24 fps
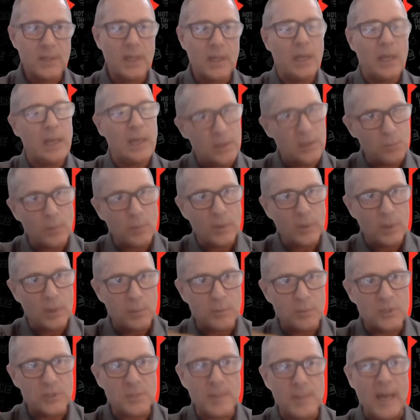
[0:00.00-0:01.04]
in a, in a
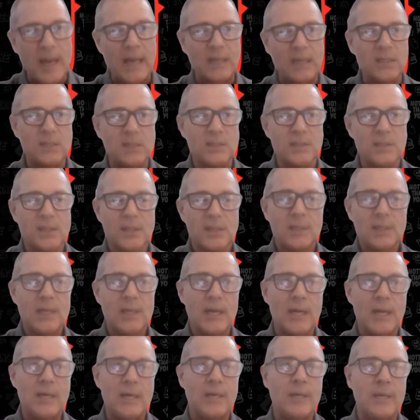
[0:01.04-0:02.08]
respect,
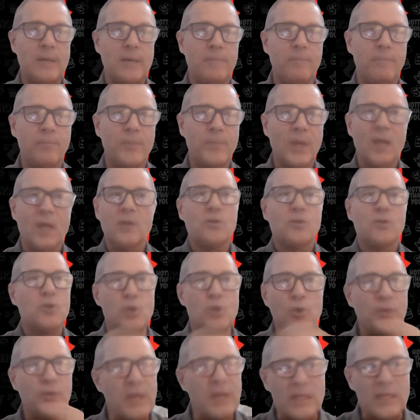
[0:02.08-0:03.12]
um,
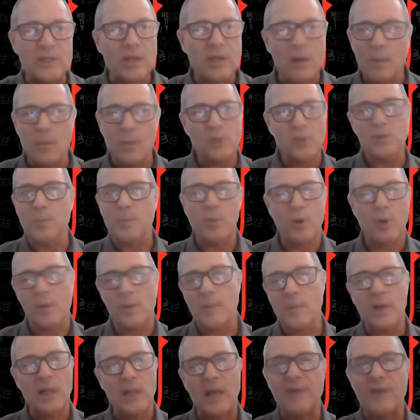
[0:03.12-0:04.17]
two things that are most important
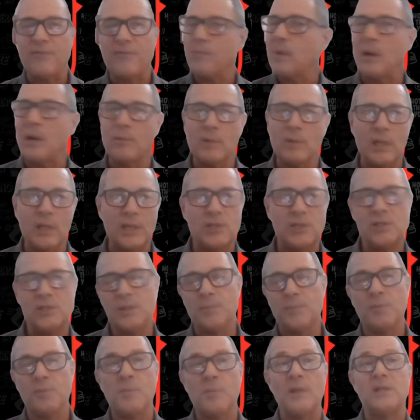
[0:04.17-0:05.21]
in my life are my
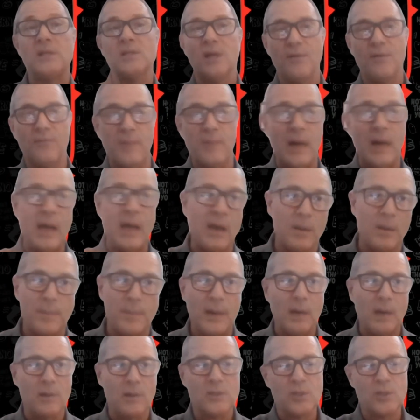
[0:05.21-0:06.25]
relationship with myself and my higher
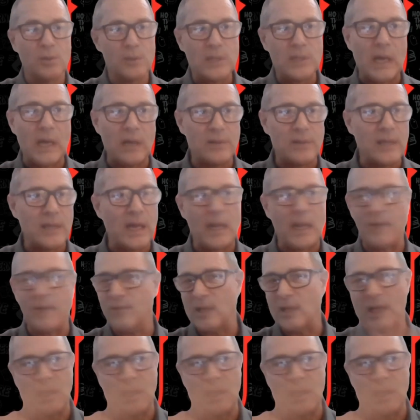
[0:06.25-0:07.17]
power. So without that, everything